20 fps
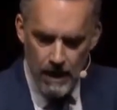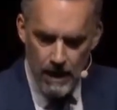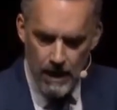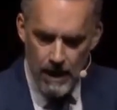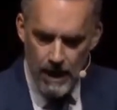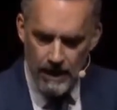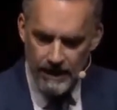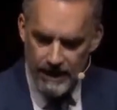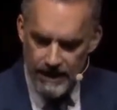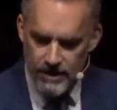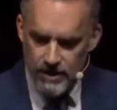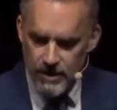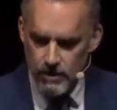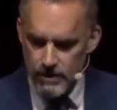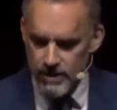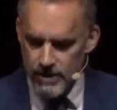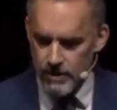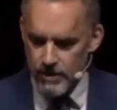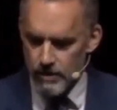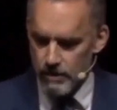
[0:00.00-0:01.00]
unless you
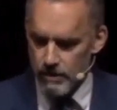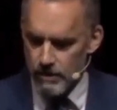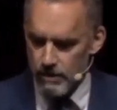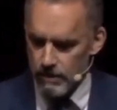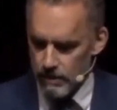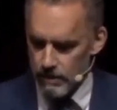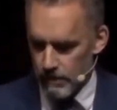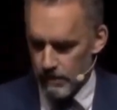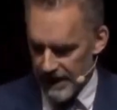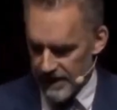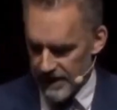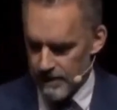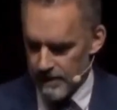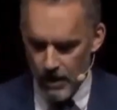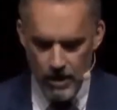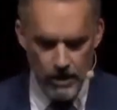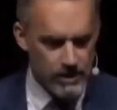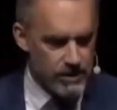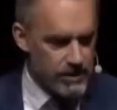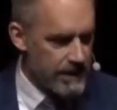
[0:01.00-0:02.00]
assume, as
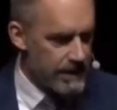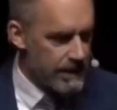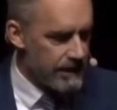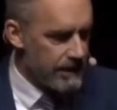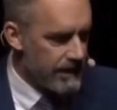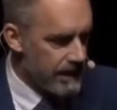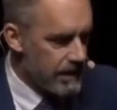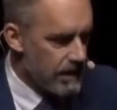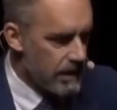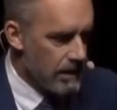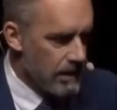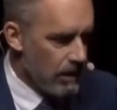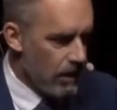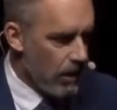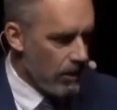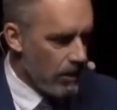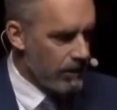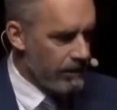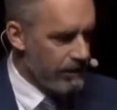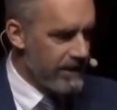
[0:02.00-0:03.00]
Marx did, that
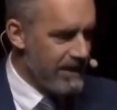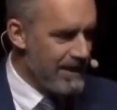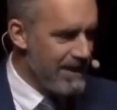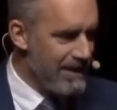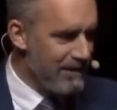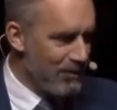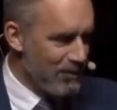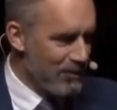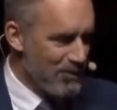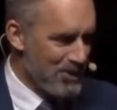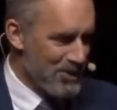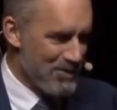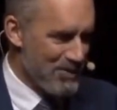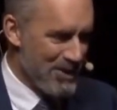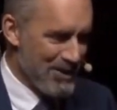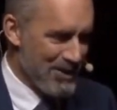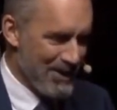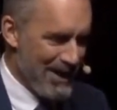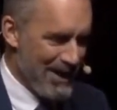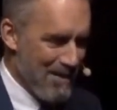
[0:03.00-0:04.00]
all of the evil was with
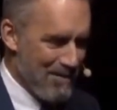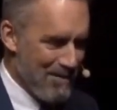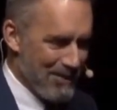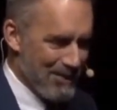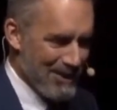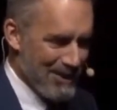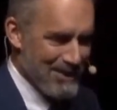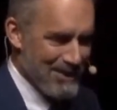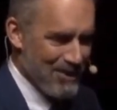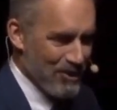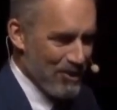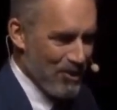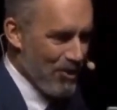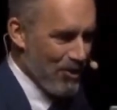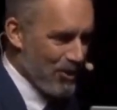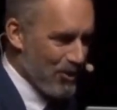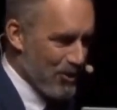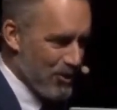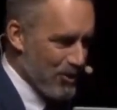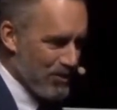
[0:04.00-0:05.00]
the capitalists and all
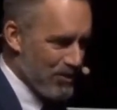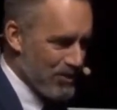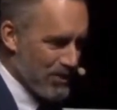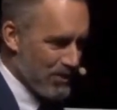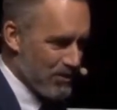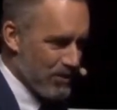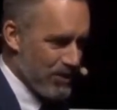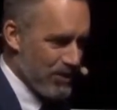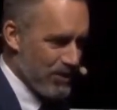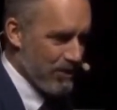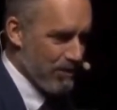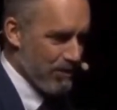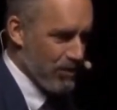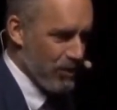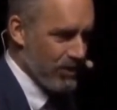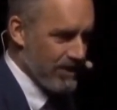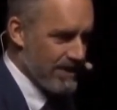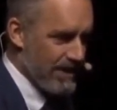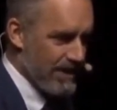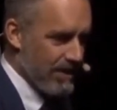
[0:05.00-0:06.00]
the good was with the
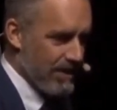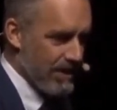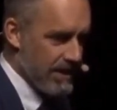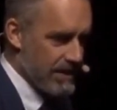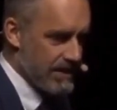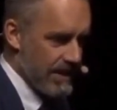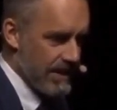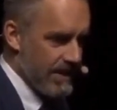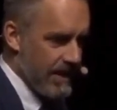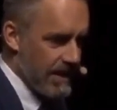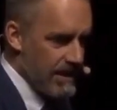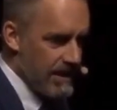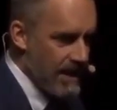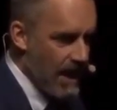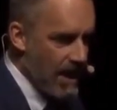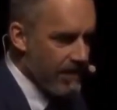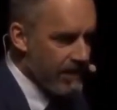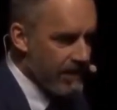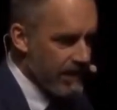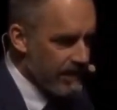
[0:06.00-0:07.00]
proletariats, and that
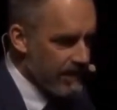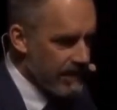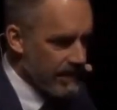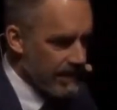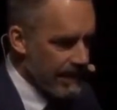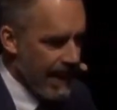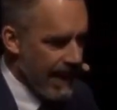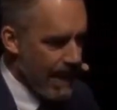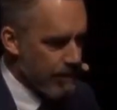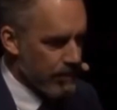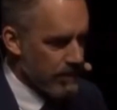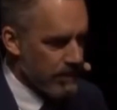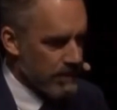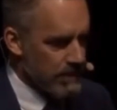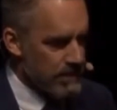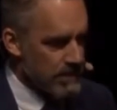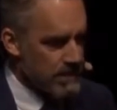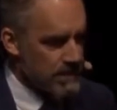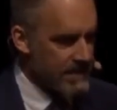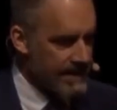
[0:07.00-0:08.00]
nothing that
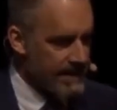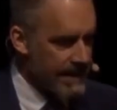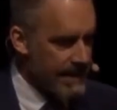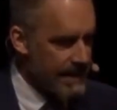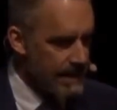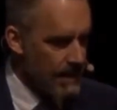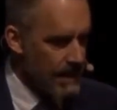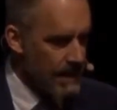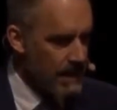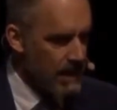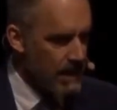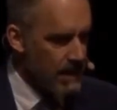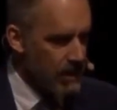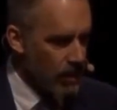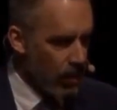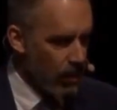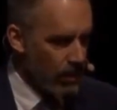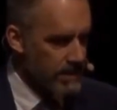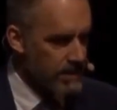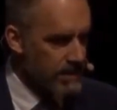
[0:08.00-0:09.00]
capitalists did
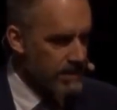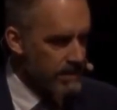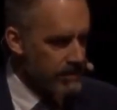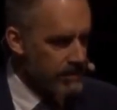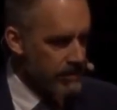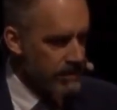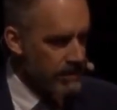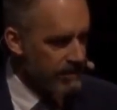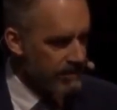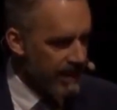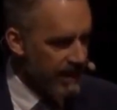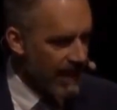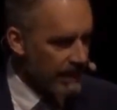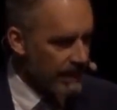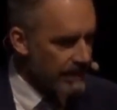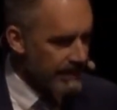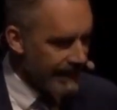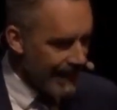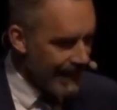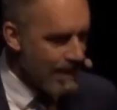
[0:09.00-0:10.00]
constituted
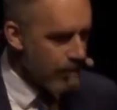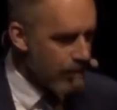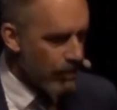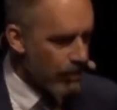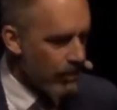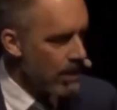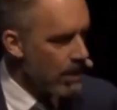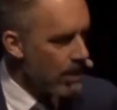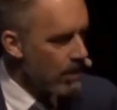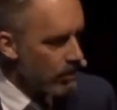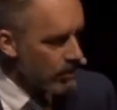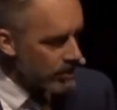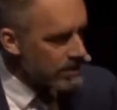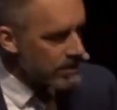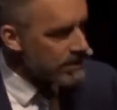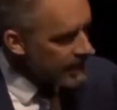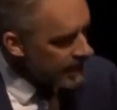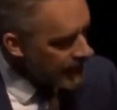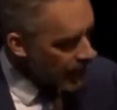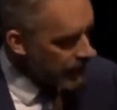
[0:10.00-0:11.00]
valid labor, which
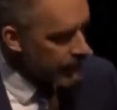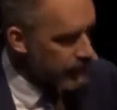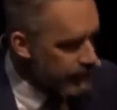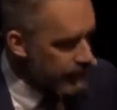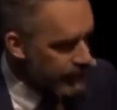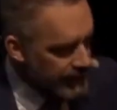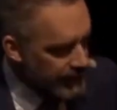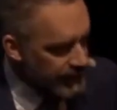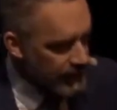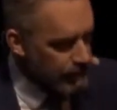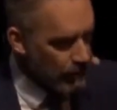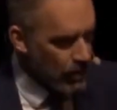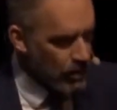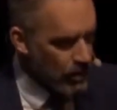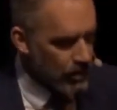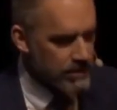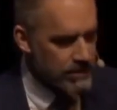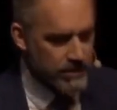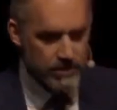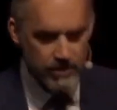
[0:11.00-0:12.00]
is another thing that
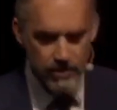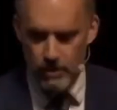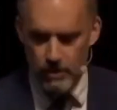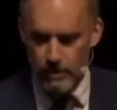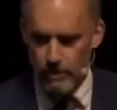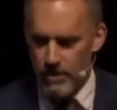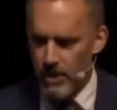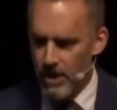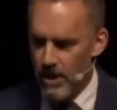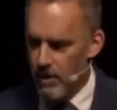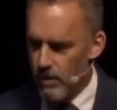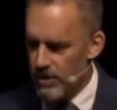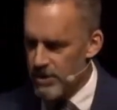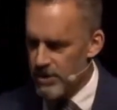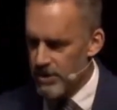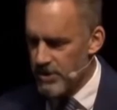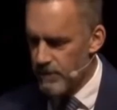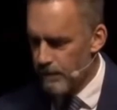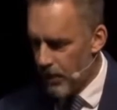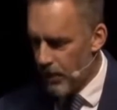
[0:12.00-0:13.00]
Marx assumed, which
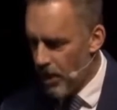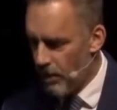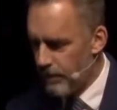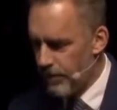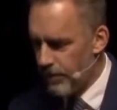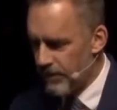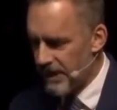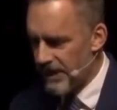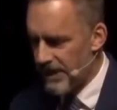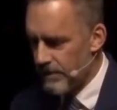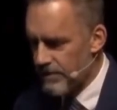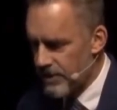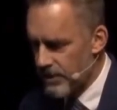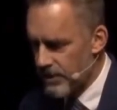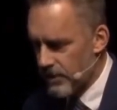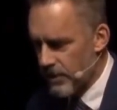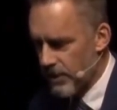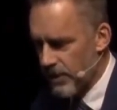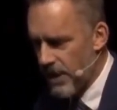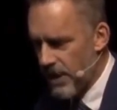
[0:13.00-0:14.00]
is palpably
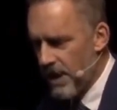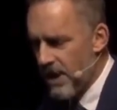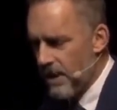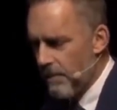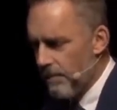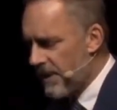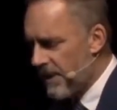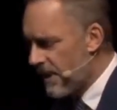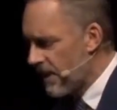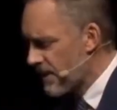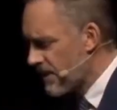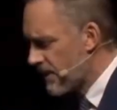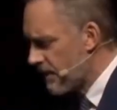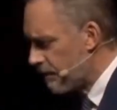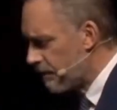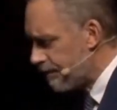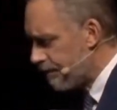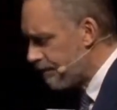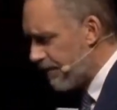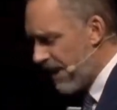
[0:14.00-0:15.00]
absurd, because
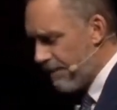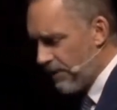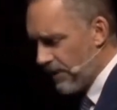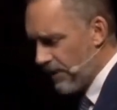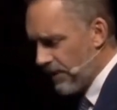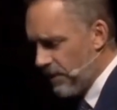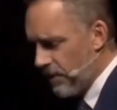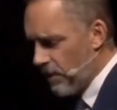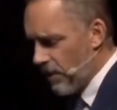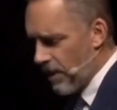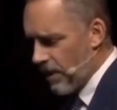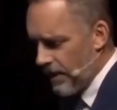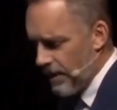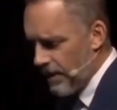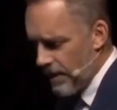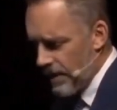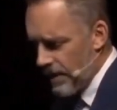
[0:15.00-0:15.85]
people who are,